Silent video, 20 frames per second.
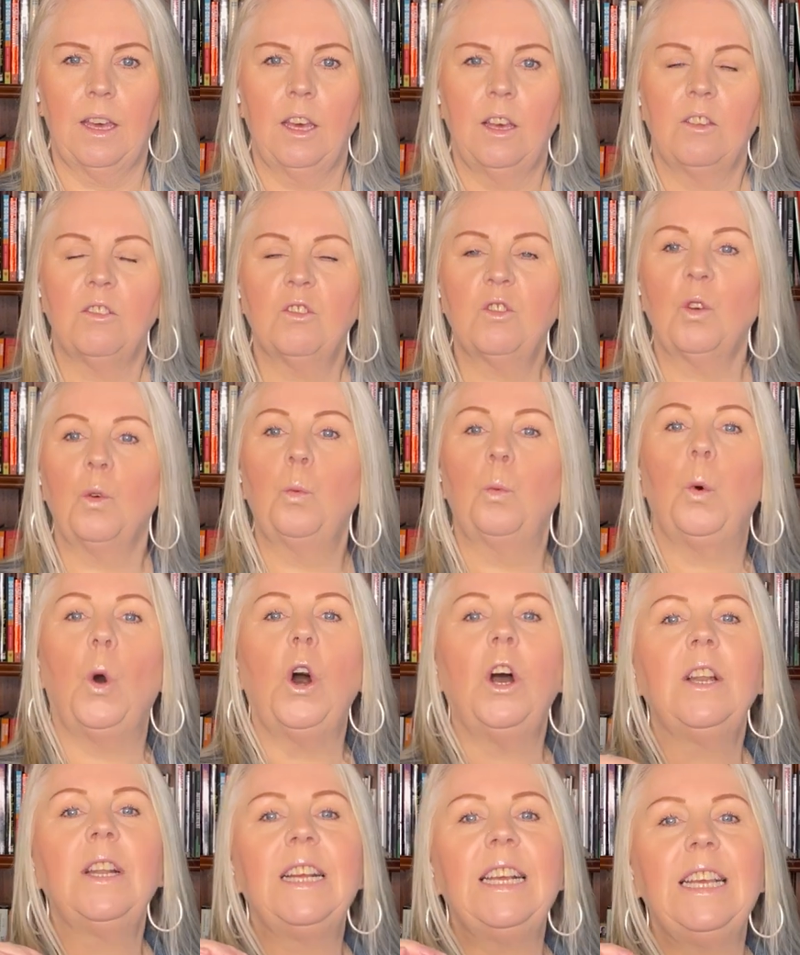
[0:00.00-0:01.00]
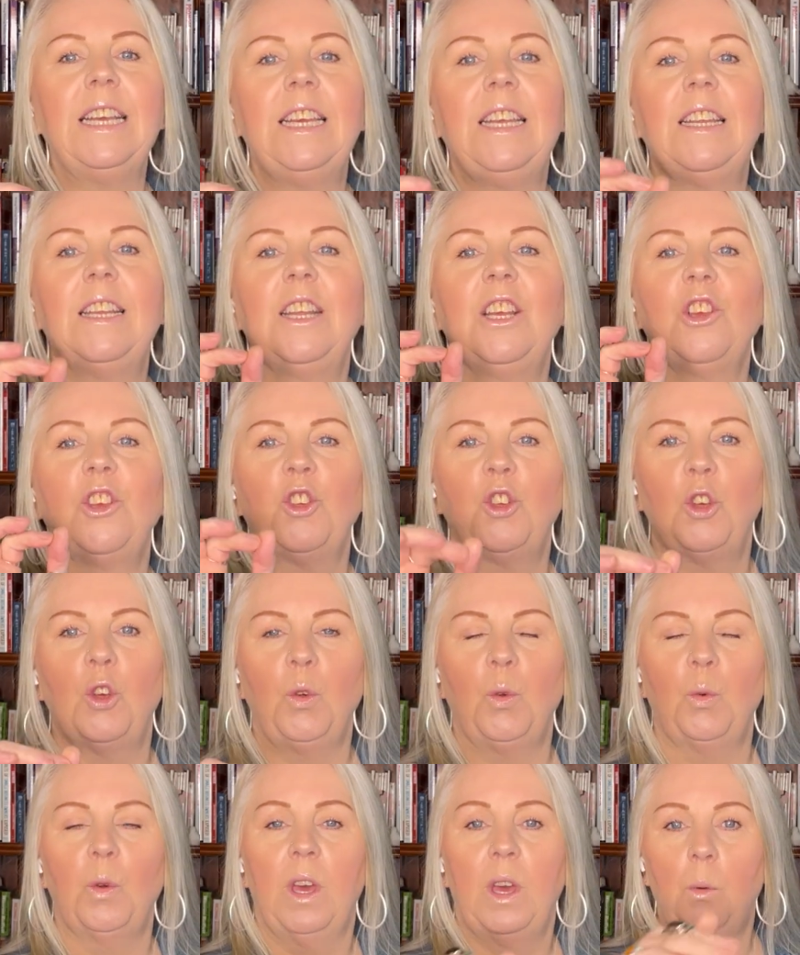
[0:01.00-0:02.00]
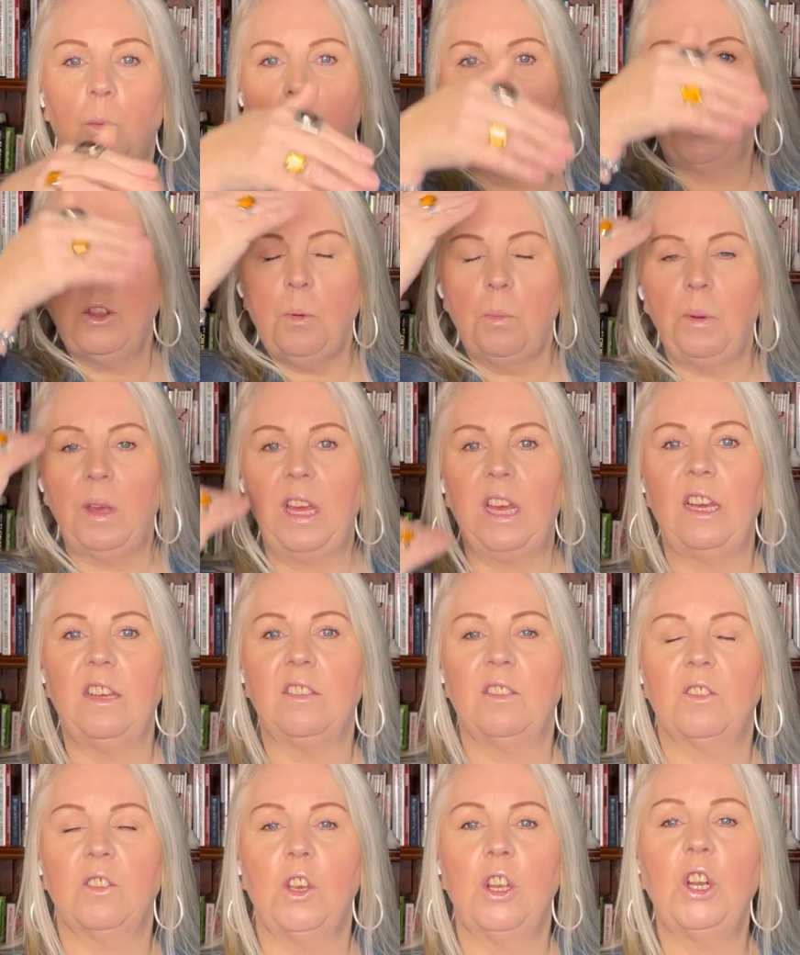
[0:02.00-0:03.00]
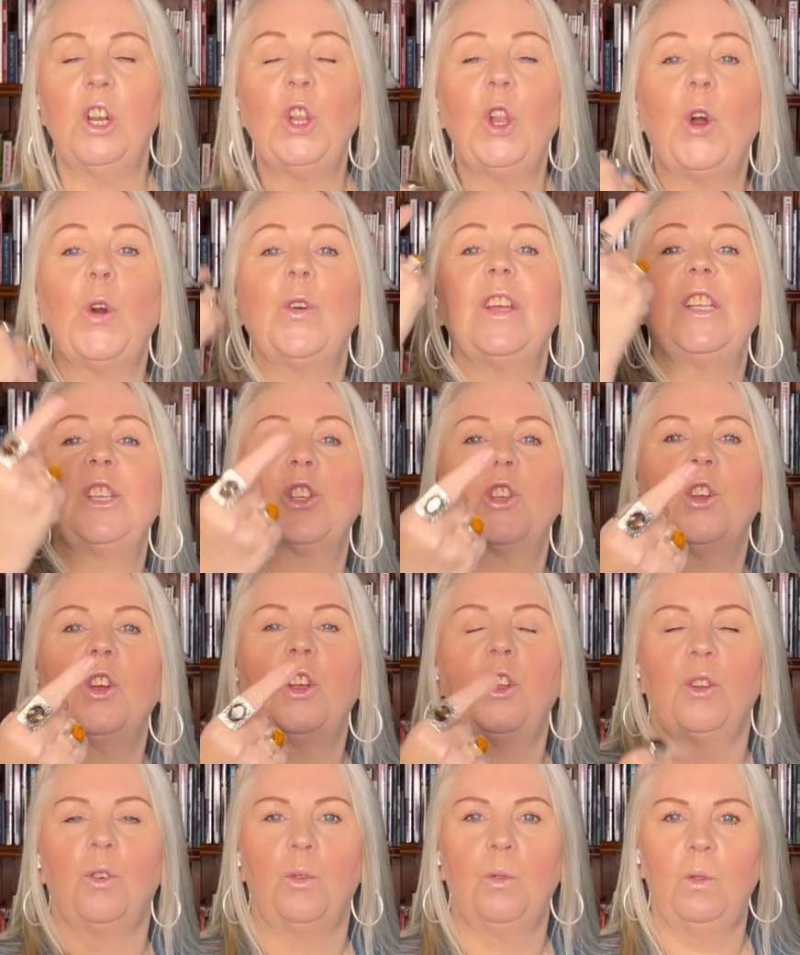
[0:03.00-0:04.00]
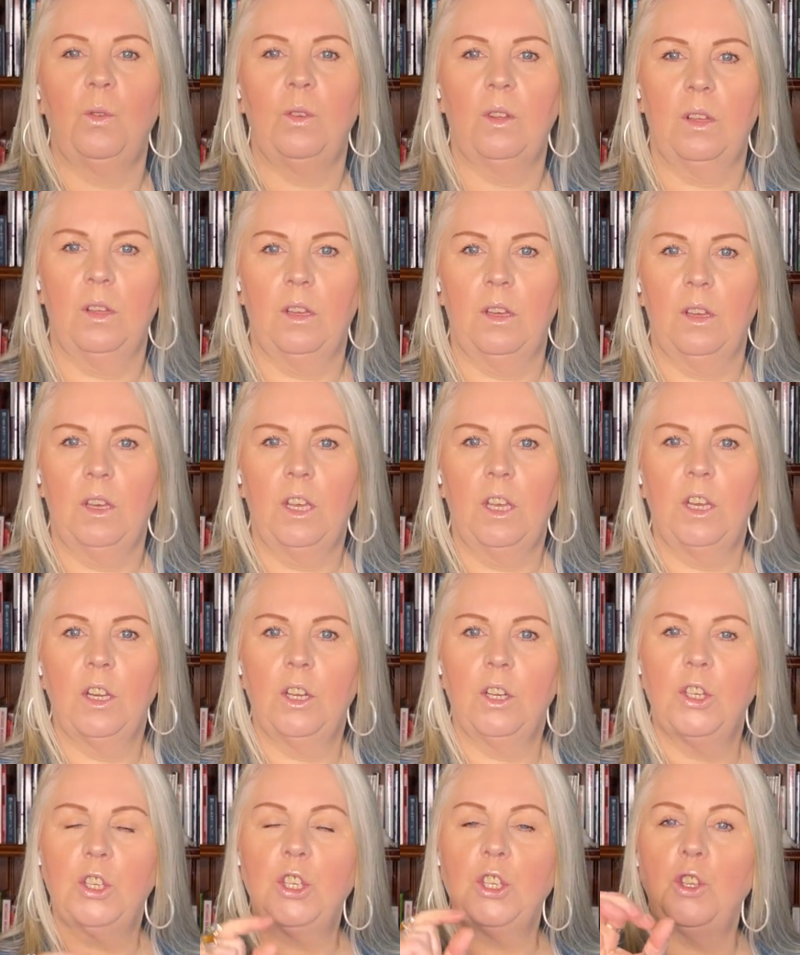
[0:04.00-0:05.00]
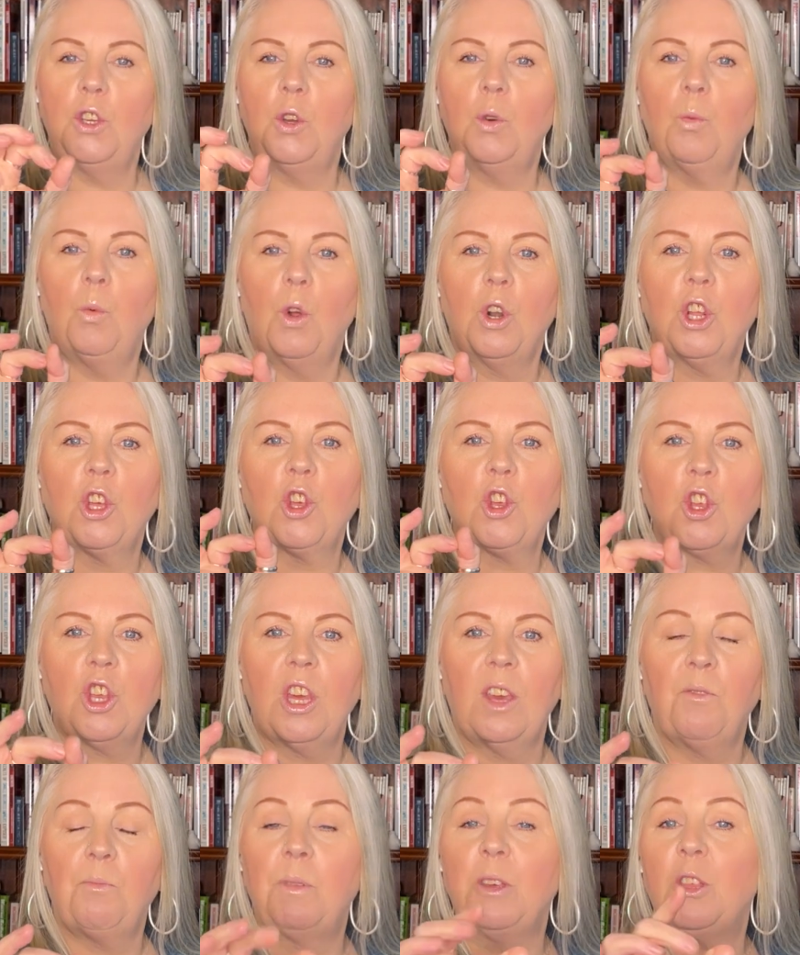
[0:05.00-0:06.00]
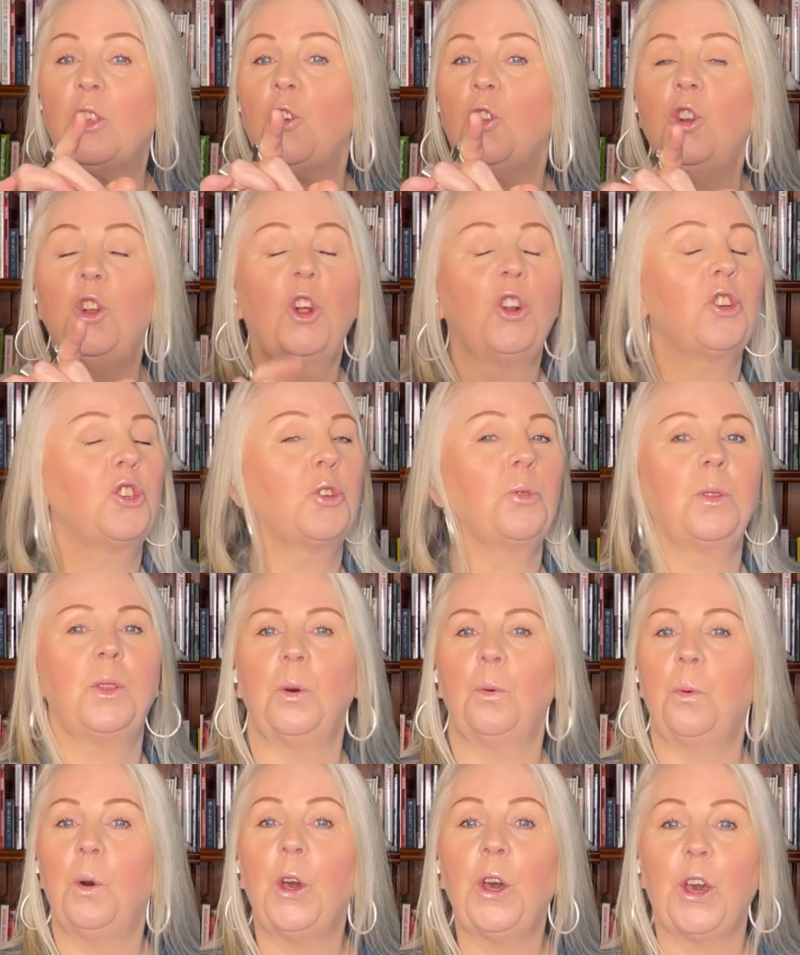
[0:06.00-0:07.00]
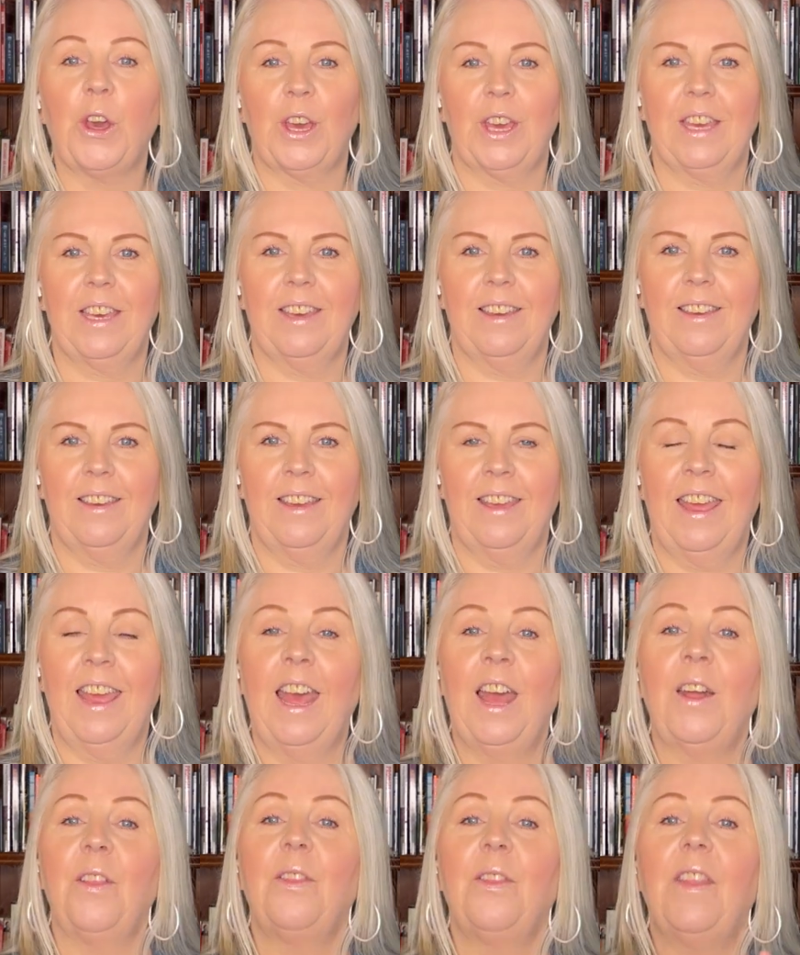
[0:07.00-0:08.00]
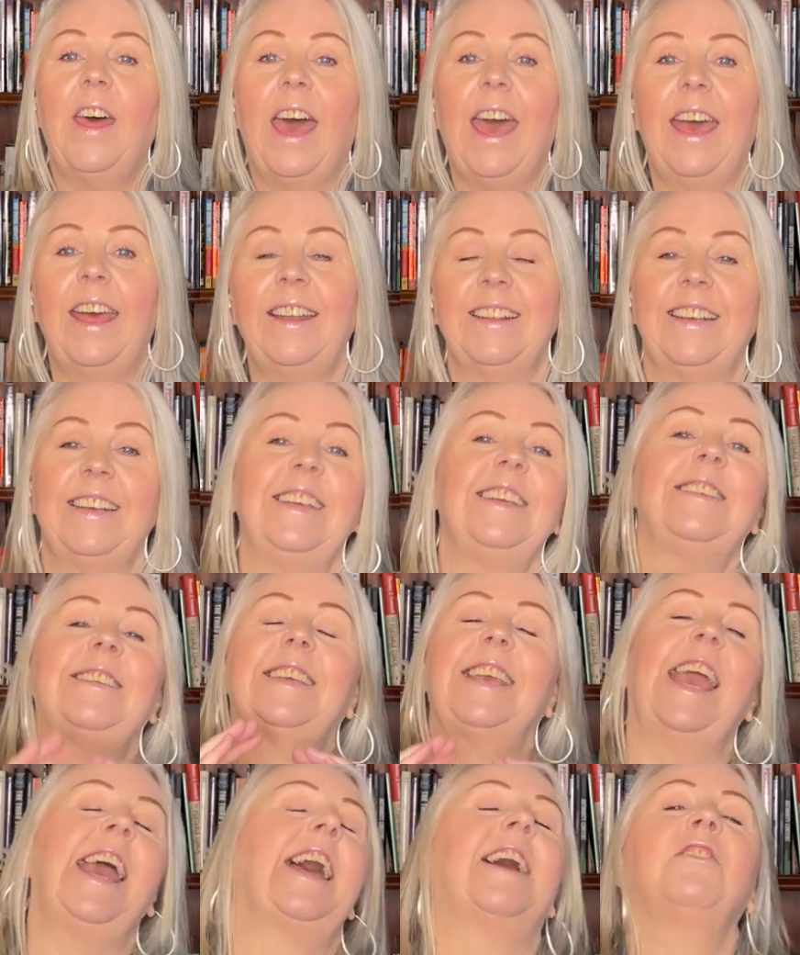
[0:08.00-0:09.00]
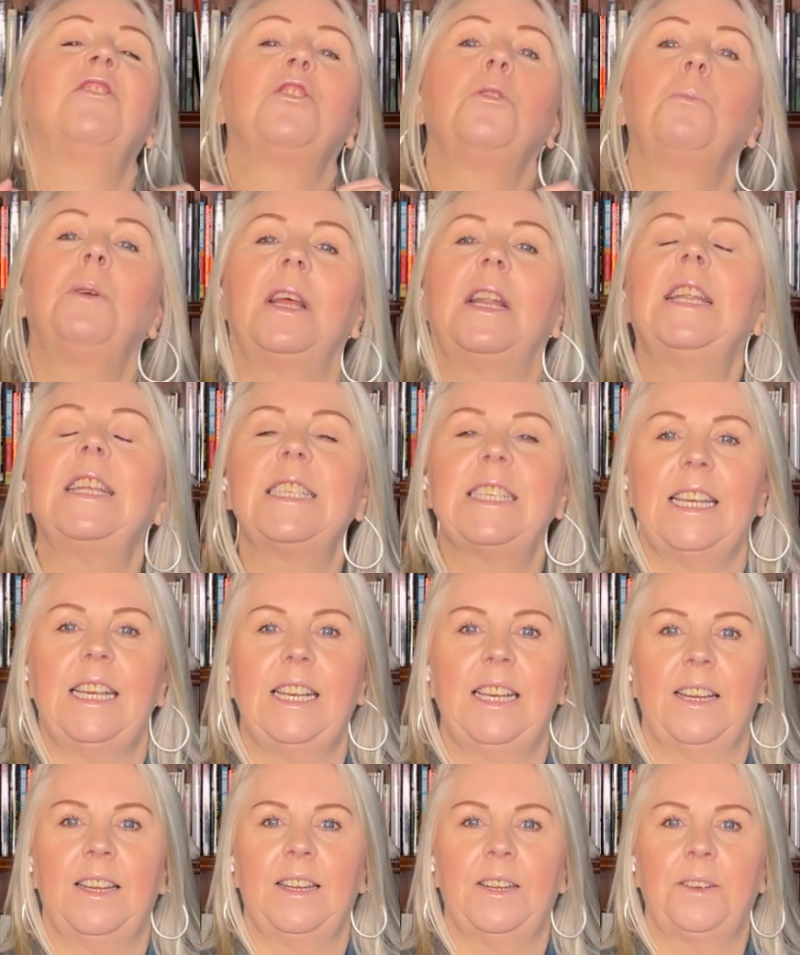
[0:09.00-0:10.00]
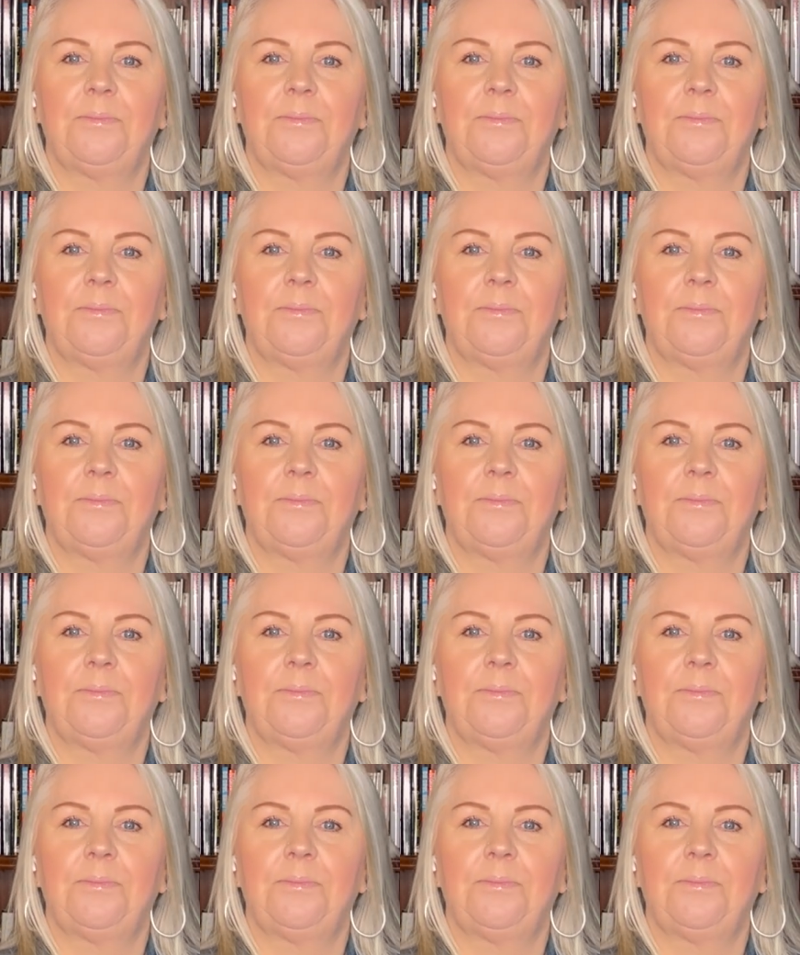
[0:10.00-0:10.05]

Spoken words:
So what in you, whether it be external or internal, do you want to shift but you're not doing the work? That is accountability.